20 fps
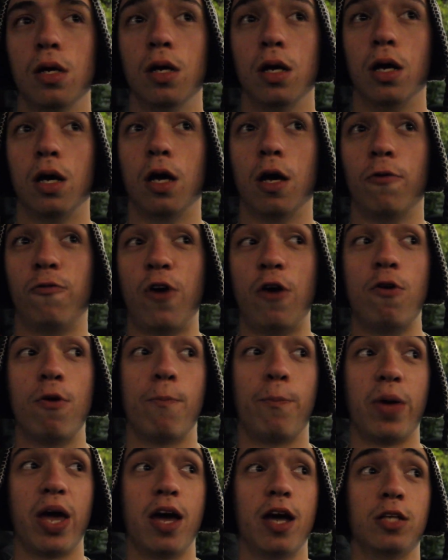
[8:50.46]
Uh,
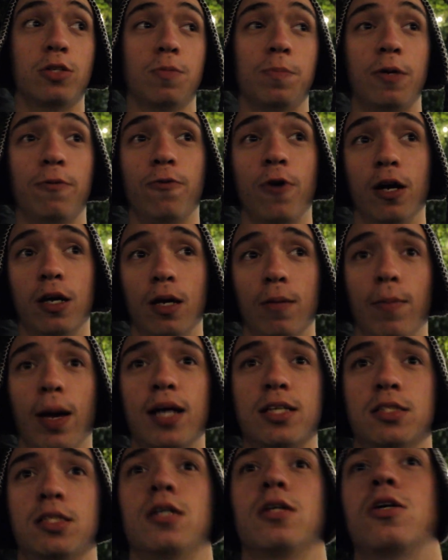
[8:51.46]
favorite bands would be fucking
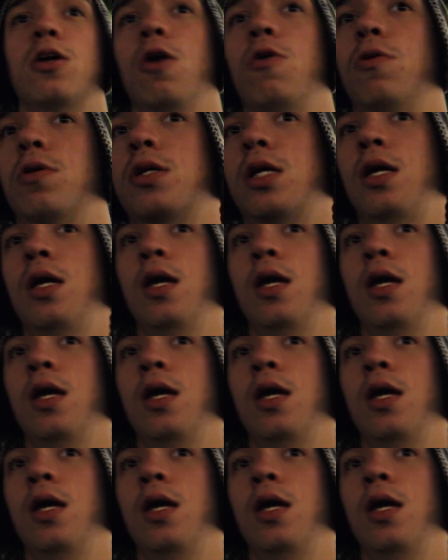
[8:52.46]
Mexican Coke